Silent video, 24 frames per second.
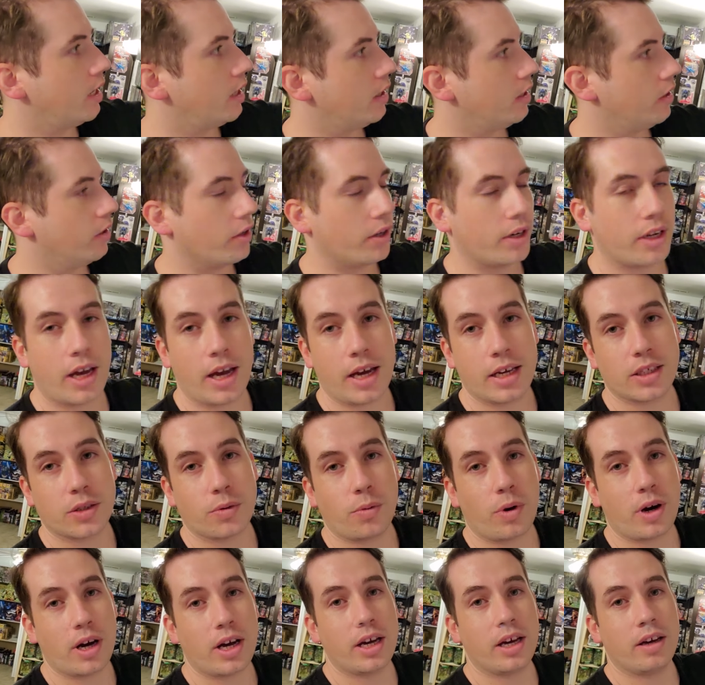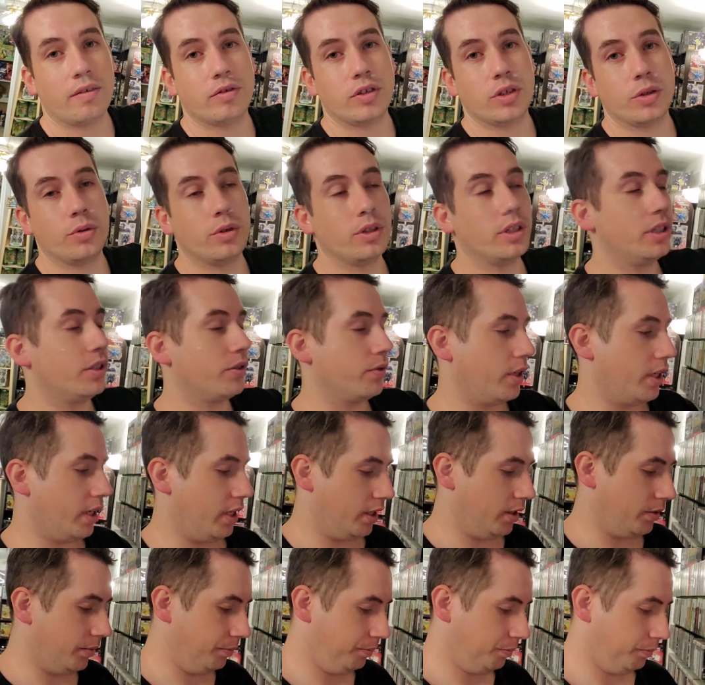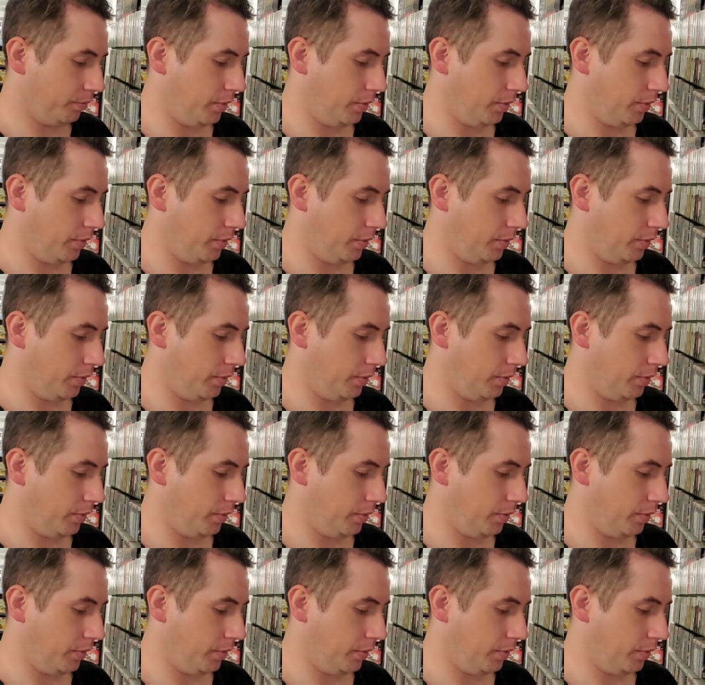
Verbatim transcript: You're going to ask why I have two of these right now.